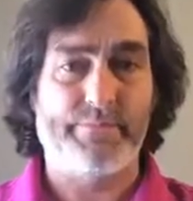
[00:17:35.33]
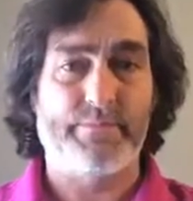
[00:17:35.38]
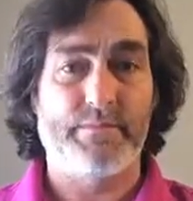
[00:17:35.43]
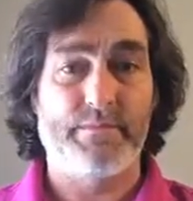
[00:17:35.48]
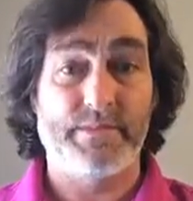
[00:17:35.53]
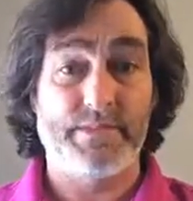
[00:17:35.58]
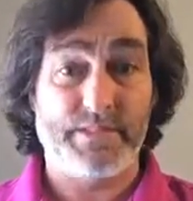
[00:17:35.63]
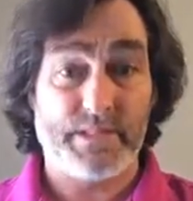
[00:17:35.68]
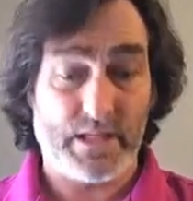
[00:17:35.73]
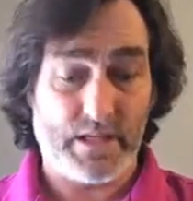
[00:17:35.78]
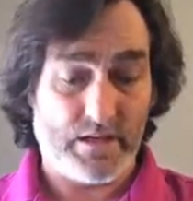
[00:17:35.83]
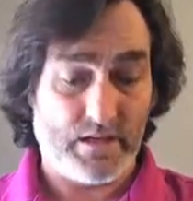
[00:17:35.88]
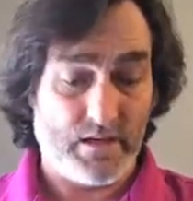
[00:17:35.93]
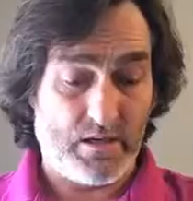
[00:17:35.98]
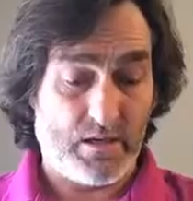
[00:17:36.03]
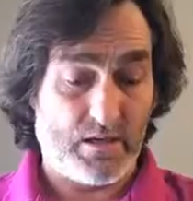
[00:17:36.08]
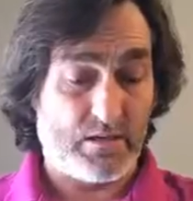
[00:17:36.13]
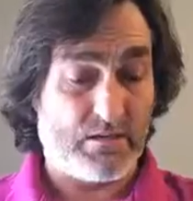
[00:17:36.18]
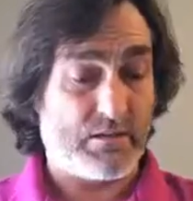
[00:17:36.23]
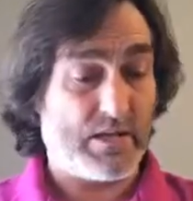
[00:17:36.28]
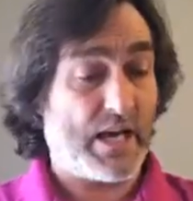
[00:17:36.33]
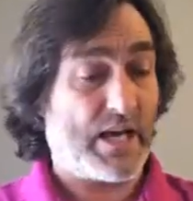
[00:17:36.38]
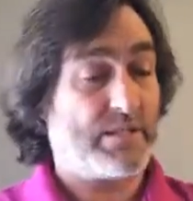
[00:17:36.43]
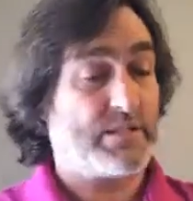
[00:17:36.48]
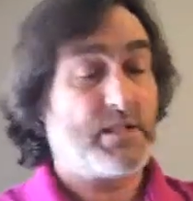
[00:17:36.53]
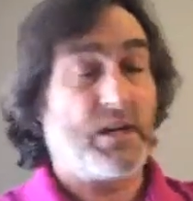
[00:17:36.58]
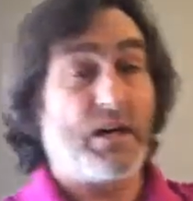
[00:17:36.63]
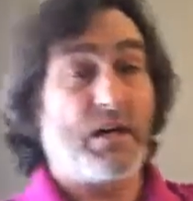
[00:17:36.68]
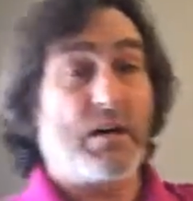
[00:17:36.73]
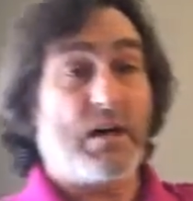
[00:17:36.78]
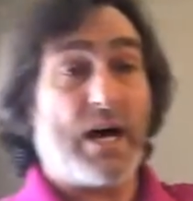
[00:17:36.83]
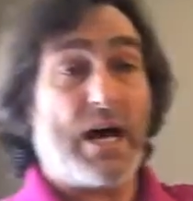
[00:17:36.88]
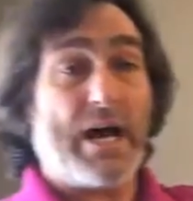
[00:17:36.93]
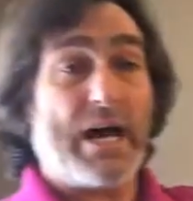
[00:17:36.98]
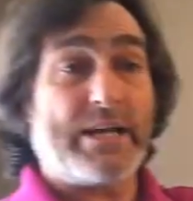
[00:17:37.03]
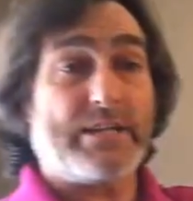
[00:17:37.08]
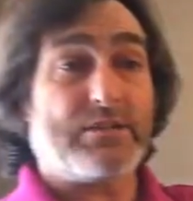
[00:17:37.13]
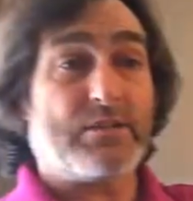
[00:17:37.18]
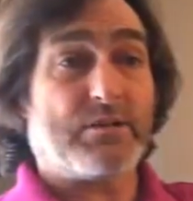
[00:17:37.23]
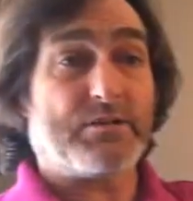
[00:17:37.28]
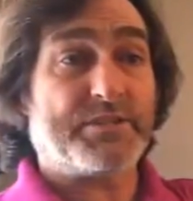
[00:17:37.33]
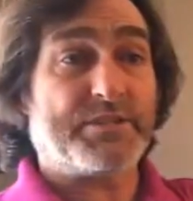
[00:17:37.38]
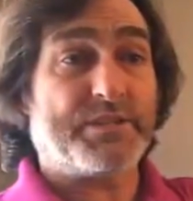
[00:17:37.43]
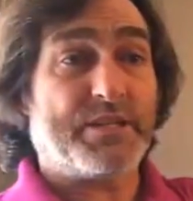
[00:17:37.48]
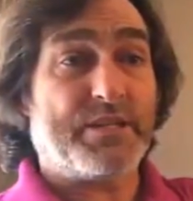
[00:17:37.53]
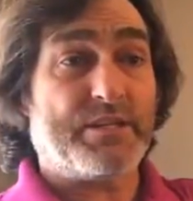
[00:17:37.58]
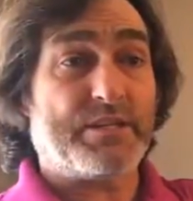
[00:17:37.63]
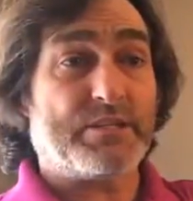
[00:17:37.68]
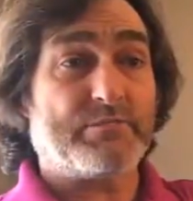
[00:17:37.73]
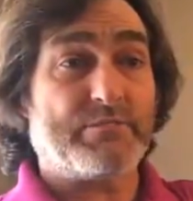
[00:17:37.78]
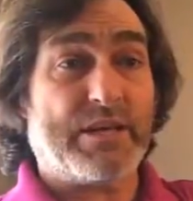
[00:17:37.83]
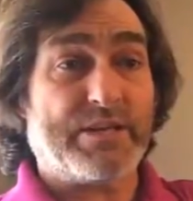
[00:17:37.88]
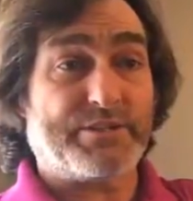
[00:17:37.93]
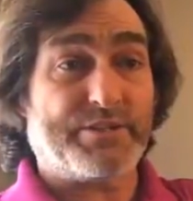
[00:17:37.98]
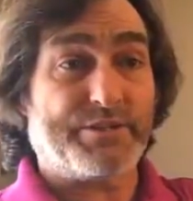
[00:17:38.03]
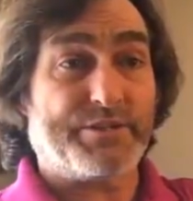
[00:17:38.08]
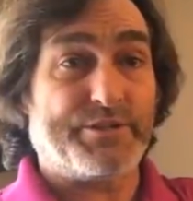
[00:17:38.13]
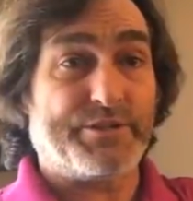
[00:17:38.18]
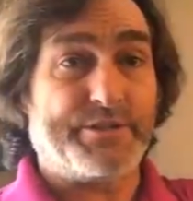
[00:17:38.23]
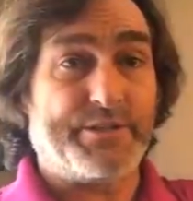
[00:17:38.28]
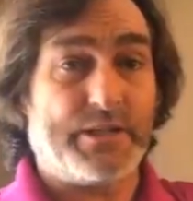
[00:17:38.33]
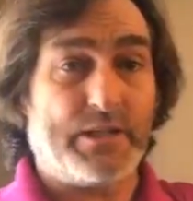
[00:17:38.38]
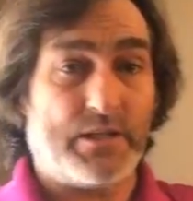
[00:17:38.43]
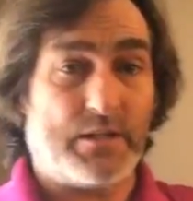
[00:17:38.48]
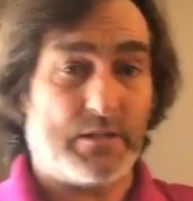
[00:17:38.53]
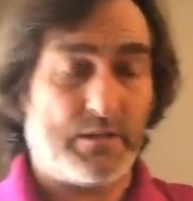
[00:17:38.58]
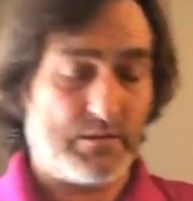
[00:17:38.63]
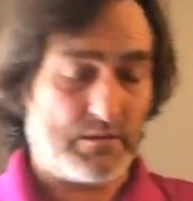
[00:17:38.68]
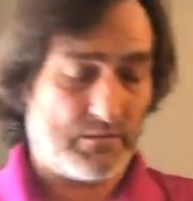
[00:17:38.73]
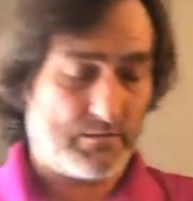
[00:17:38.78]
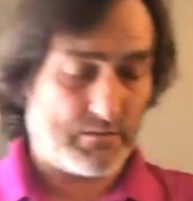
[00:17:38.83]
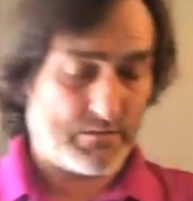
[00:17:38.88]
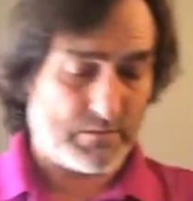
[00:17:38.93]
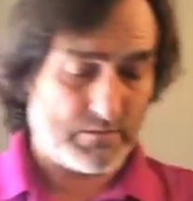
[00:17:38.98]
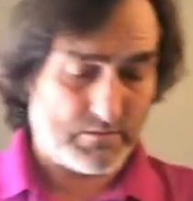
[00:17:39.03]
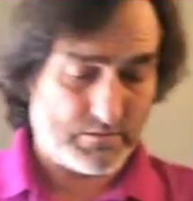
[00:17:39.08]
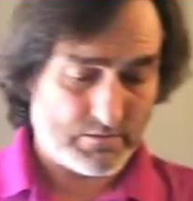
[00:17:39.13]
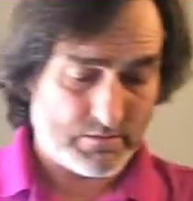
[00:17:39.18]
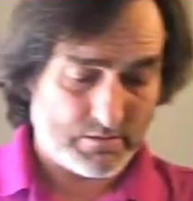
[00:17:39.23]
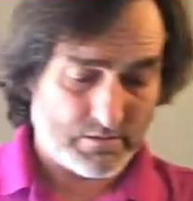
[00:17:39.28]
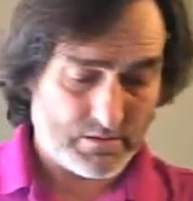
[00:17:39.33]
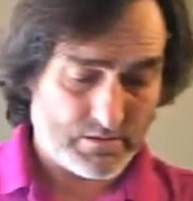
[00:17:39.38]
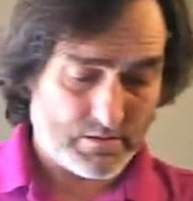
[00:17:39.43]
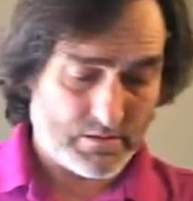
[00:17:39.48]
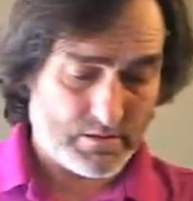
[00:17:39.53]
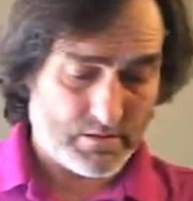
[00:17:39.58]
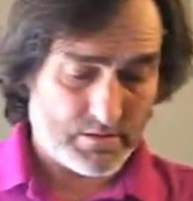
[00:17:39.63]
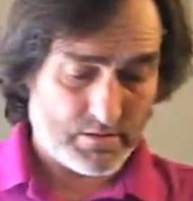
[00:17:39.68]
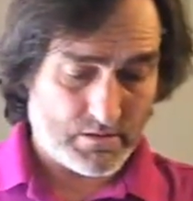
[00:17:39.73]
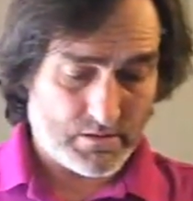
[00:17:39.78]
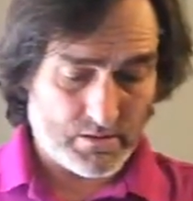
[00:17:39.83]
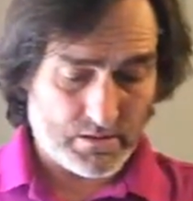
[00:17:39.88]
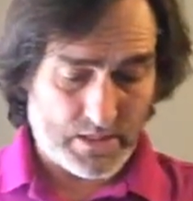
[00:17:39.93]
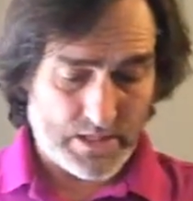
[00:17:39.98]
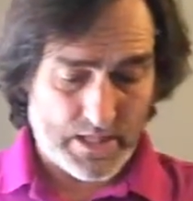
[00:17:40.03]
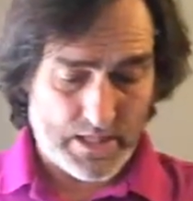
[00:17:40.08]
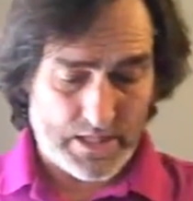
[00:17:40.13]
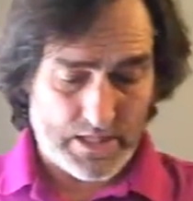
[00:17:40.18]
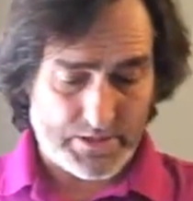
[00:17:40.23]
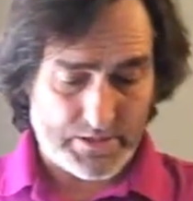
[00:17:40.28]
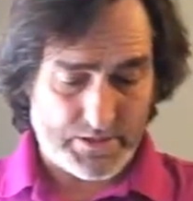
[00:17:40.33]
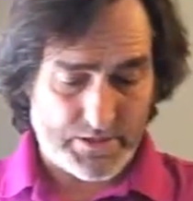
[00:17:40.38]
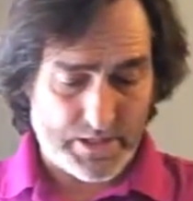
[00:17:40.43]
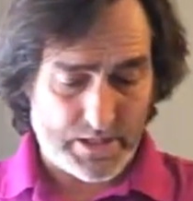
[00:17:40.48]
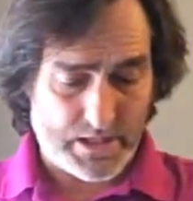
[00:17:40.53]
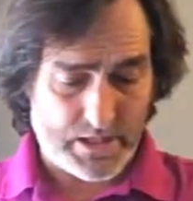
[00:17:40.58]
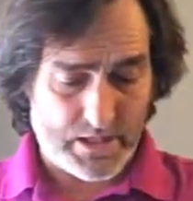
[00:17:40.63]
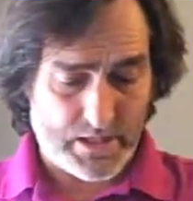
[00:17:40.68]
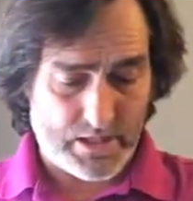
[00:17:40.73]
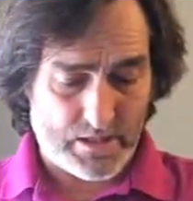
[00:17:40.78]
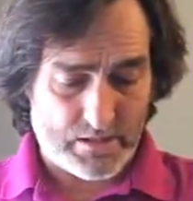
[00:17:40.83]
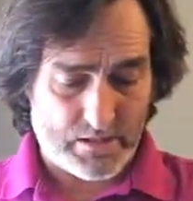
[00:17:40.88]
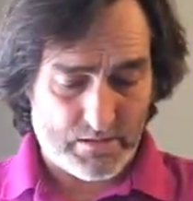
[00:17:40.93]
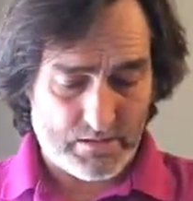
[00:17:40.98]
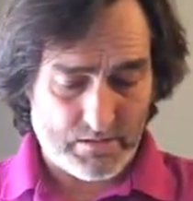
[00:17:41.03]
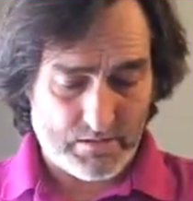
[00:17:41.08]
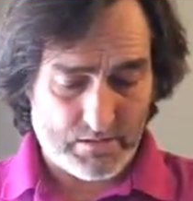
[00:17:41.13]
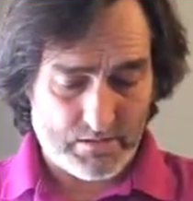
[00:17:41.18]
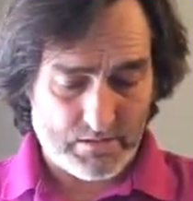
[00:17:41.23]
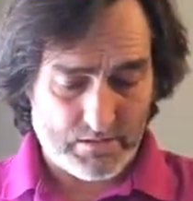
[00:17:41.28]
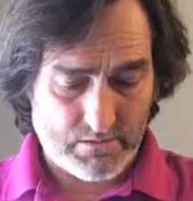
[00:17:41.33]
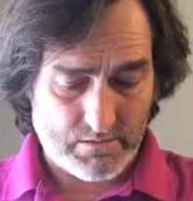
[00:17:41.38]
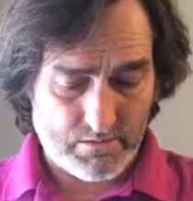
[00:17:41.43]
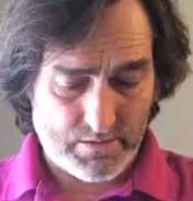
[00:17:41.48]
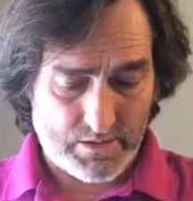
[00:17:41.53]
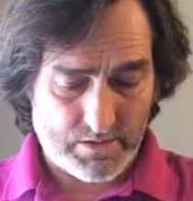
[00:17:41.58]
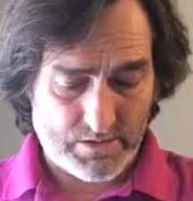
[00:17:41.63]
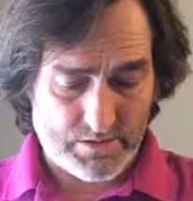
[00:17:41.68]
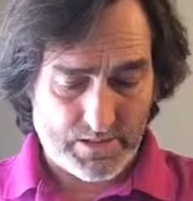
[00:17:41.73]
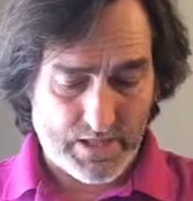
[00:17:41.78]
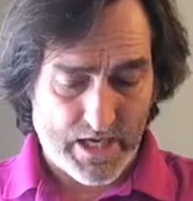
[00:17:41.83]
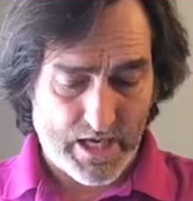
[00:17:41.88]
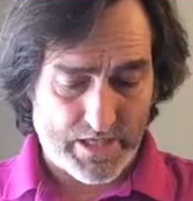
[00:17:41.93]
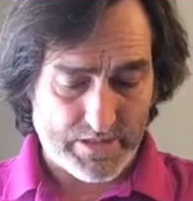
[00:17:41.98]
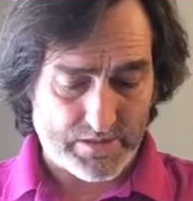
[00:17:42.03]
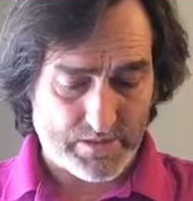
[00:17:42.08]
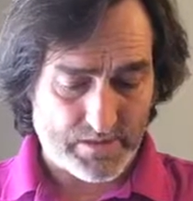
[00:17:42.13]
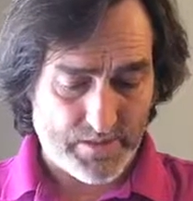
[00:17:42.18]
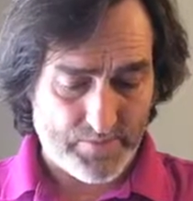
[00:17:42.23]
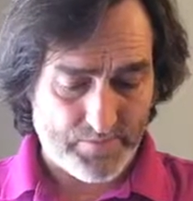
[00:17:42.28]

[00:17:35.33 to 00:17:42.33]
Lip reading: See? You guys, I don't see these messages here. Okay, let's check it in, because guys,